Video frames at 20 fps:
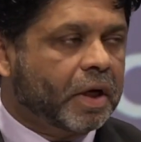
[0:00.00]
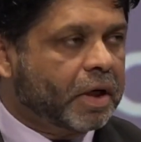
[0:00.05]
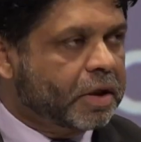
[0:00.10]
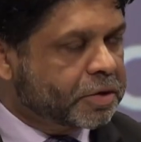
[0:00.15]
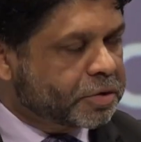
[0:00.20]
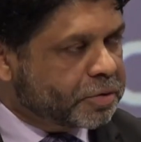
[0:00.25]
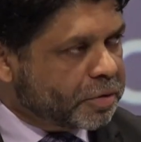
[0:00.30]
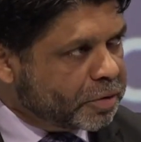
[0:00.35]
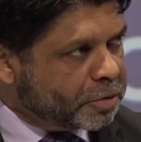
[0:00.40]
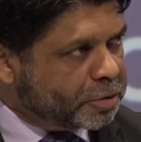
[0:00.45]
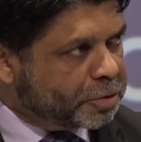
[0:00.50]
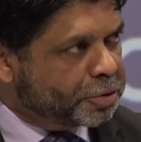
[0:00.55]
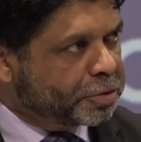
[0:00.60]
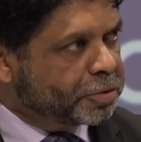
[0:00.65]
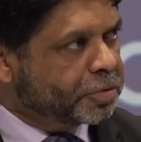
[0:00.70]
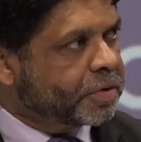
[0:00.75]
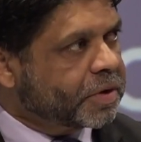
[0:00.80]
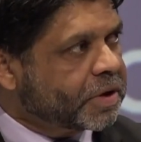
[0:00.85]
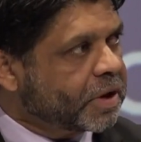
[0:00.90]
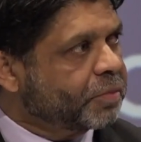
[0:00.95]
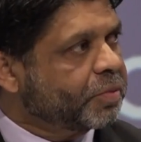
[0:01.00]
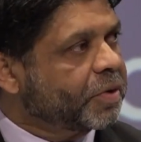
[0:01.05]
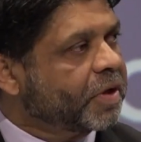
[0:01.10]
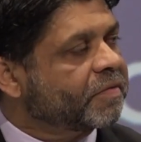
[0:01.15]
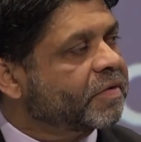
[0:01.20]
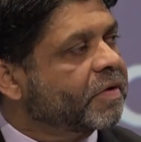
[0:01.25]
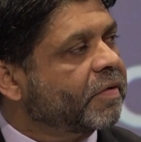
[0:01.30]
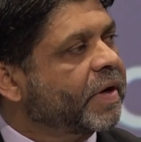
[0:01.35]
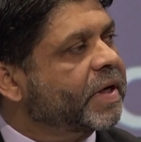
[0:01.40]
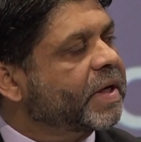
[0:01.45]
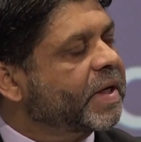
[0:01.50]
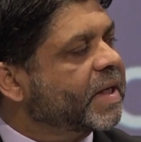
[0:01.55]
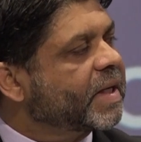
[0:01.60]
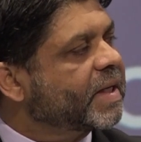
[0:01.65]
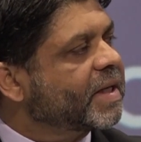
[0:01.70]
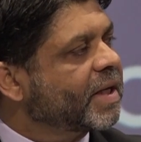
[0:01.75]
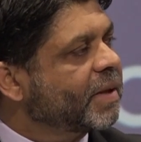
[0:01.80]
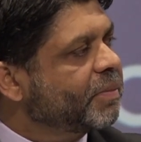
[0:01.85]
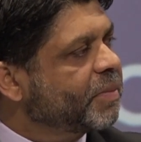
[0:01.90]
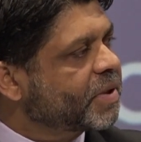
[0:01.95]
is to ensure that we have the right
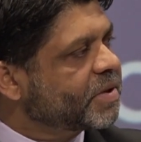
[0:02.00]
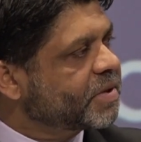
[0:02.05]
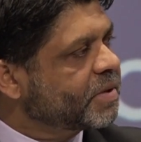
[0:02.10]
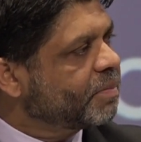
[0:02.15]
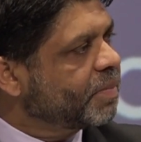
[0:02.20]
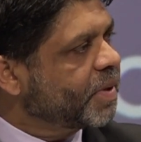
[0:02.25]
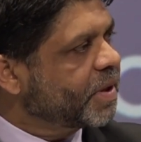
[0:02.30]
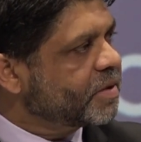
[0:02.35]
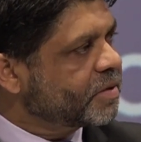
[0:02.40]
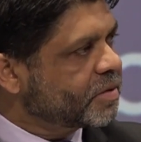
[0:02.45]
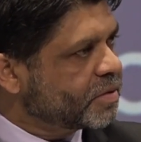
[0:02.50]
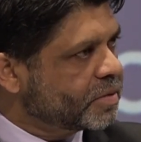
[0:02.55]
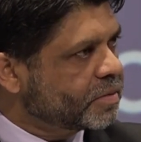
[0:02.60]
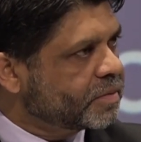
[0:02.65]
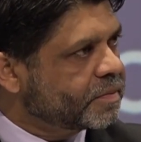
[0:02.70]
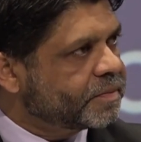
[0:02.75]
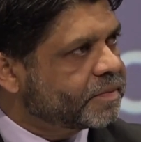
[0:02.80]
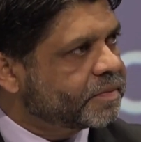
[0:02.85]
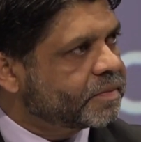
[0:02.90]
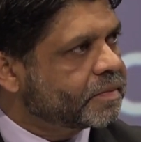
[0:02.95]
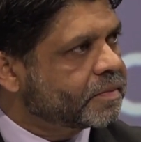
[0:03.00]
academics in place too.